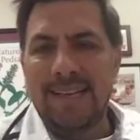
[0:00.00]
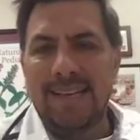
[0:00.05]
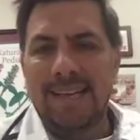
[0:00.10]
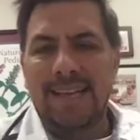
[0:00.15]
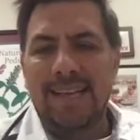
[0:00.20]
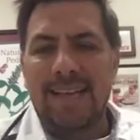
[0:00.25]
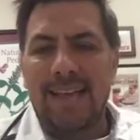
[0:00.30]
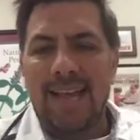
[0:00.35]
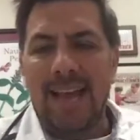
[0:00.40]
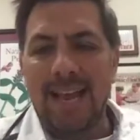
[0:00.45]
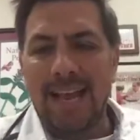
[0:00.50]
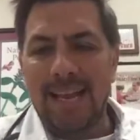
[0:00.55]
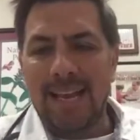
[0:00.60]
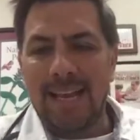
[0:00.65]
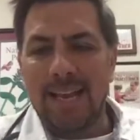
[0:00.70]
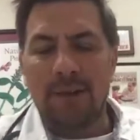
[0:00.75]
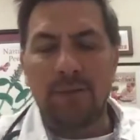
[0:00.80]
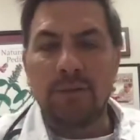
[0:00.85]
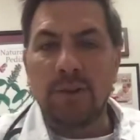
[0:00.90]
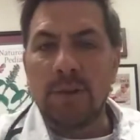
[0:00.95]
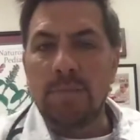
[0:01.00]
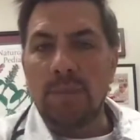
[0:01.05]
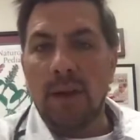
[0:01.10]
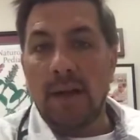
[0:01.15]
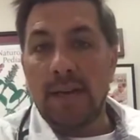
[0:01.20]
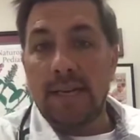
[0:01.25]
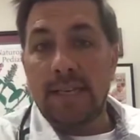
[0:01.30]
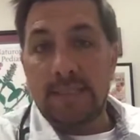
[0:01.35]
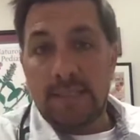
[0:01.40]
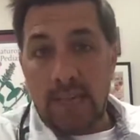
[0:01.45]
Hey
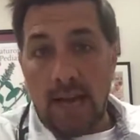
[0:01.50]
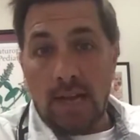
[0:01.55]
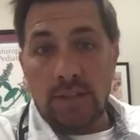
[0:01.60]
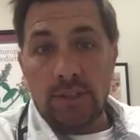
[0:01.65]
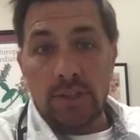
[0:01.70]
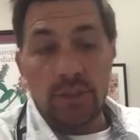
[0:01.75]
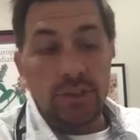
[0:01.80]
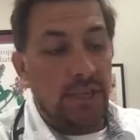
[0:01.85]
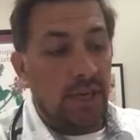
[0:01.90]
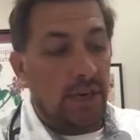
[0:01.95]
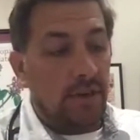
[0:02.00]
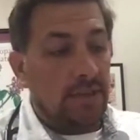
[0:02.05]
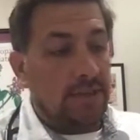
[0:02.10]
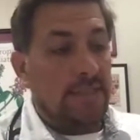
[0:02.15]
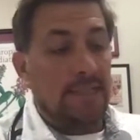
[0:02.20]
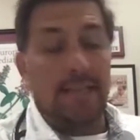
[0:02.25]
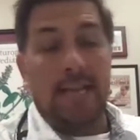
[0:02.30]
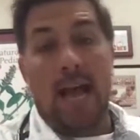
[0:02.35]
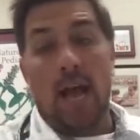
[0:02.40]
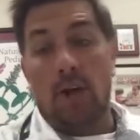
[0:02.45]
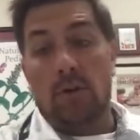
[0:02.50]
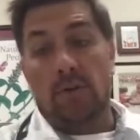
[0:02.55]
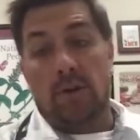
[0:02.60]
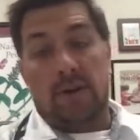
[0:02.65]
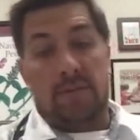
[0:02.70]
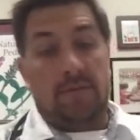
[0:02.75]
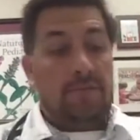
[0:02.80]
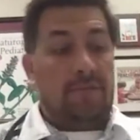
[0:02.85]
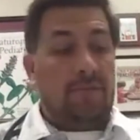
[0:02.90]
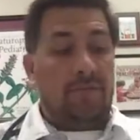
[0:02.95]
everybody, Dr. Jared Skowron
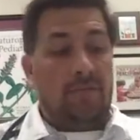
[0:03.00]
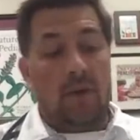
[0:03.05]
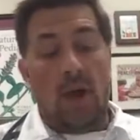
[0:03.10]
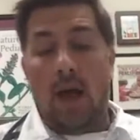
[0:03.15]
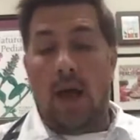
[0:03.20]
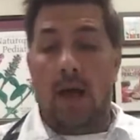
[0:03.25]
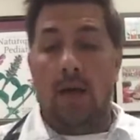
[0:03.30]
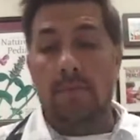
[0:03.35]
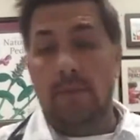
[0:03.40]
from